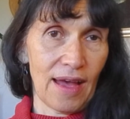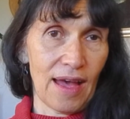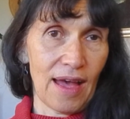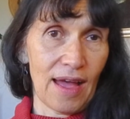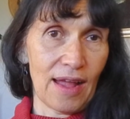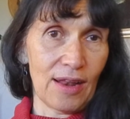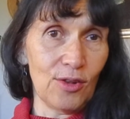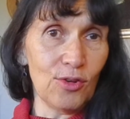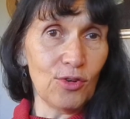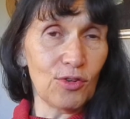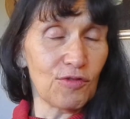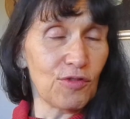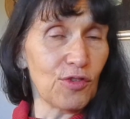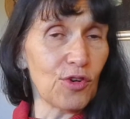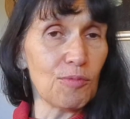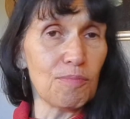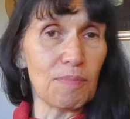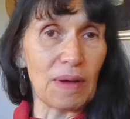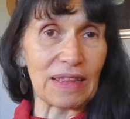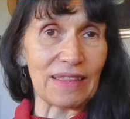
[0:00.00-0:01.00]
uh, look
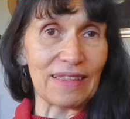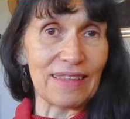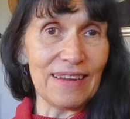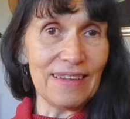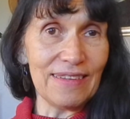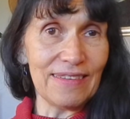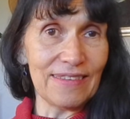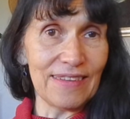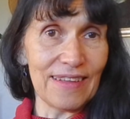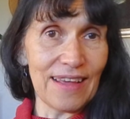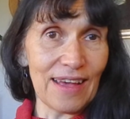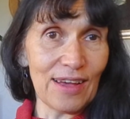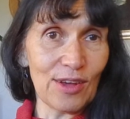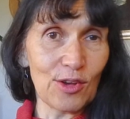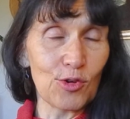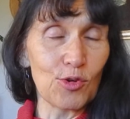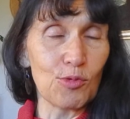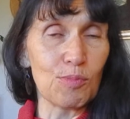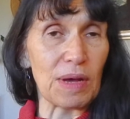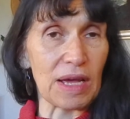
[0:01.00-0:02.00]
for Patrissia
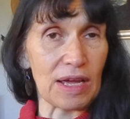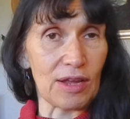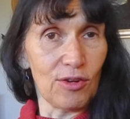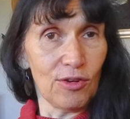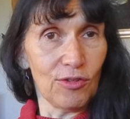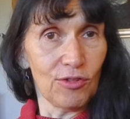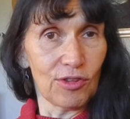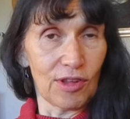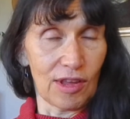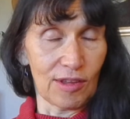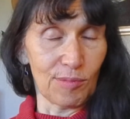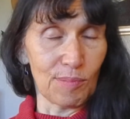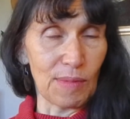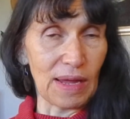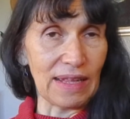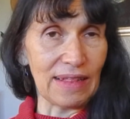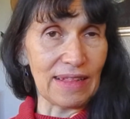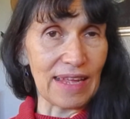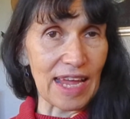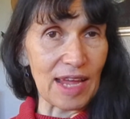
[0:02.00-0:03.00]
Cuberos, that's
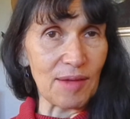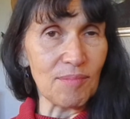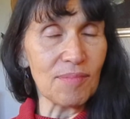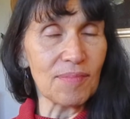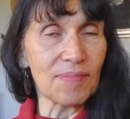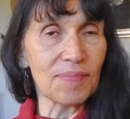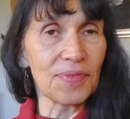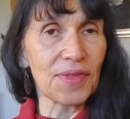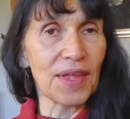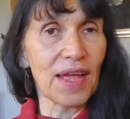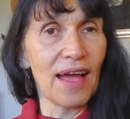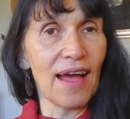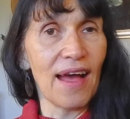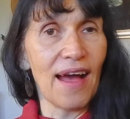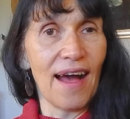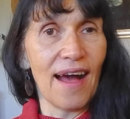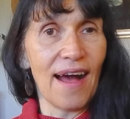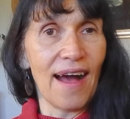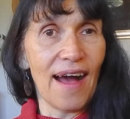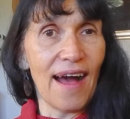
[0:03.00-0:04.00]
my name,
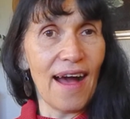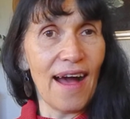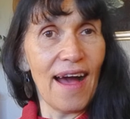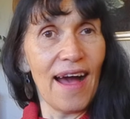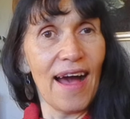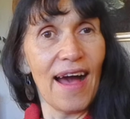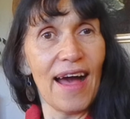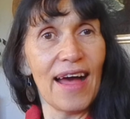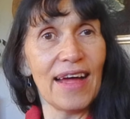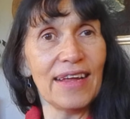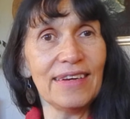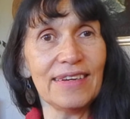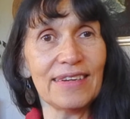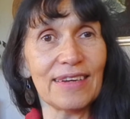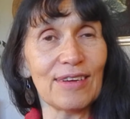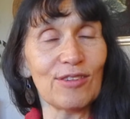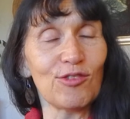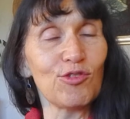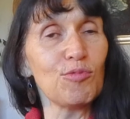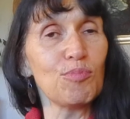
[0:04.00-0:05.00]
and
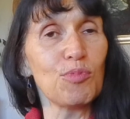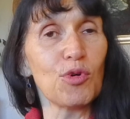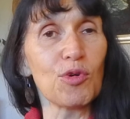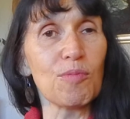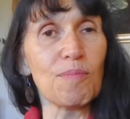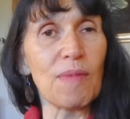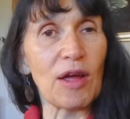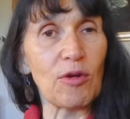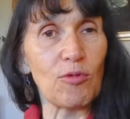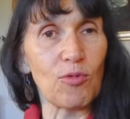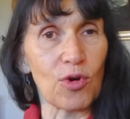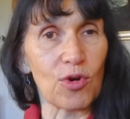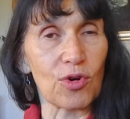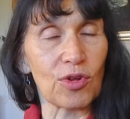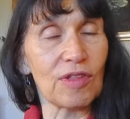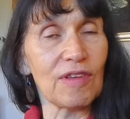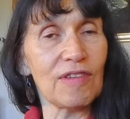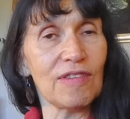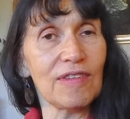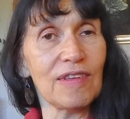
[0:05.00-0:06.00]
support my
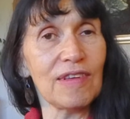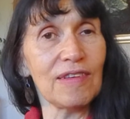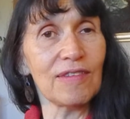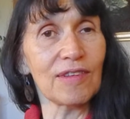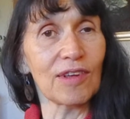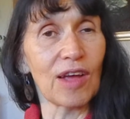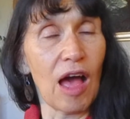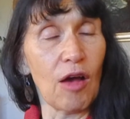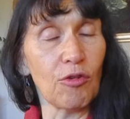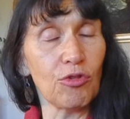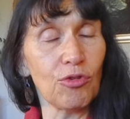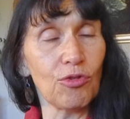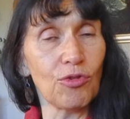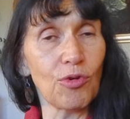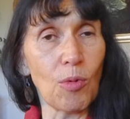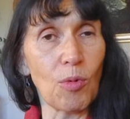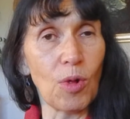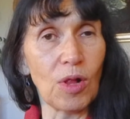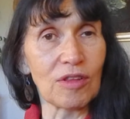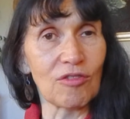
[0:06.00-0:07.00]
work. This is How to
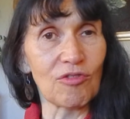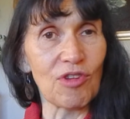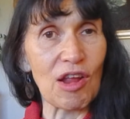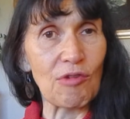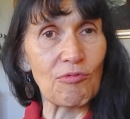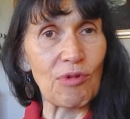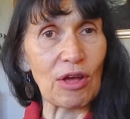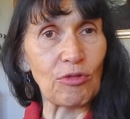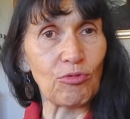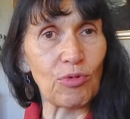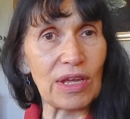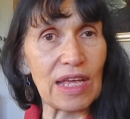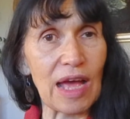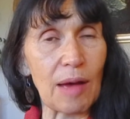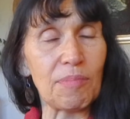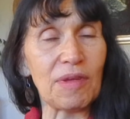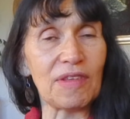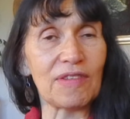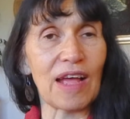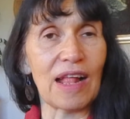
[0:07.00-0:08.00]
Grow Old the Right Way
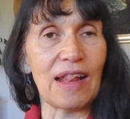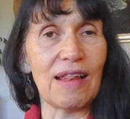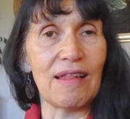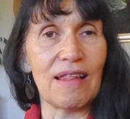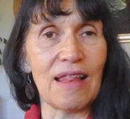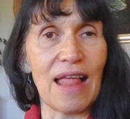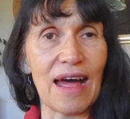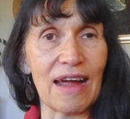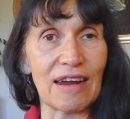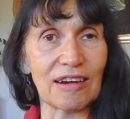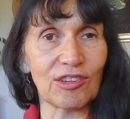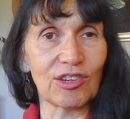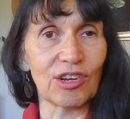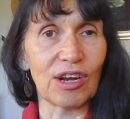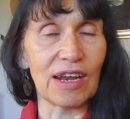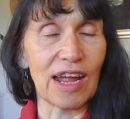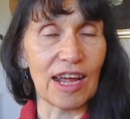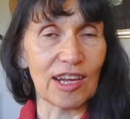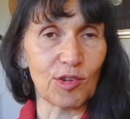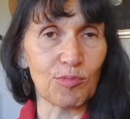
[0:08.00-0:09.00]
Up is a large,
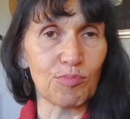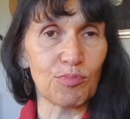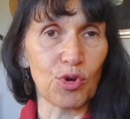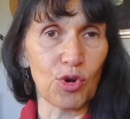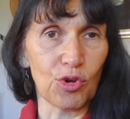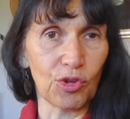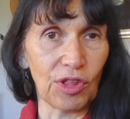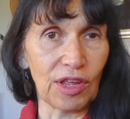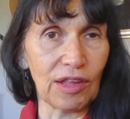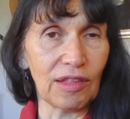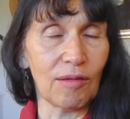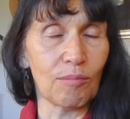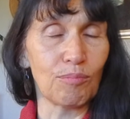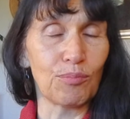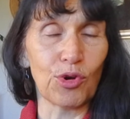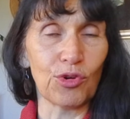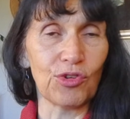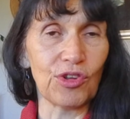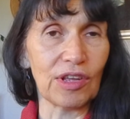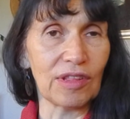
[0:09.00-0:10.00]
large project,
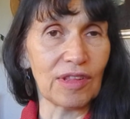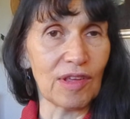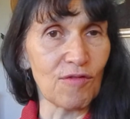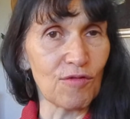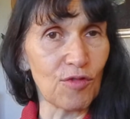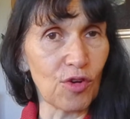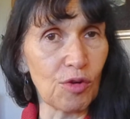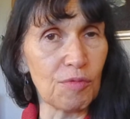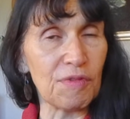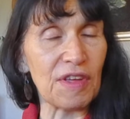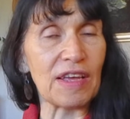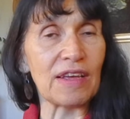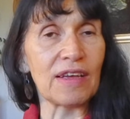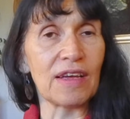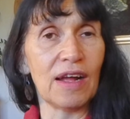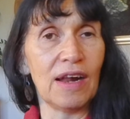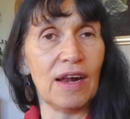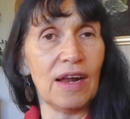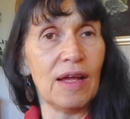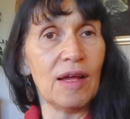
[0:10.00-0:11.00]
project involving
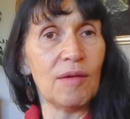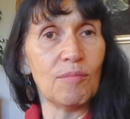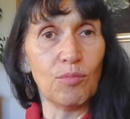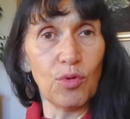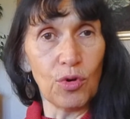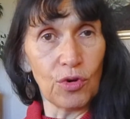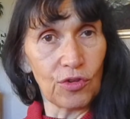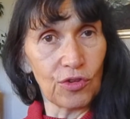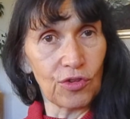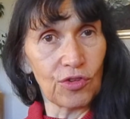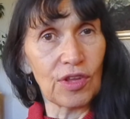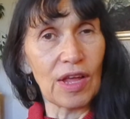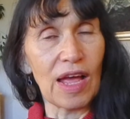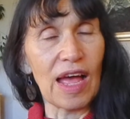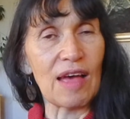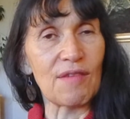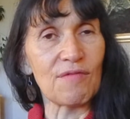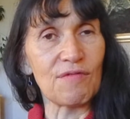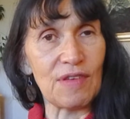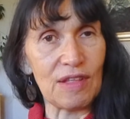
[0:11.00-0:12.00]
books
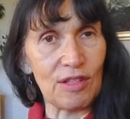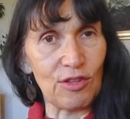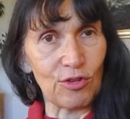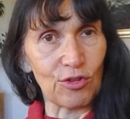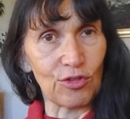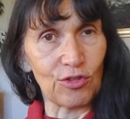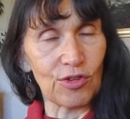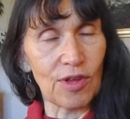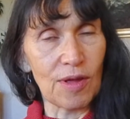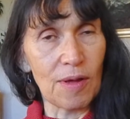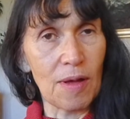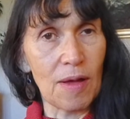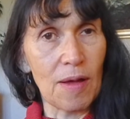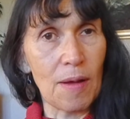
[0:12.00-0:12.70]
and videos,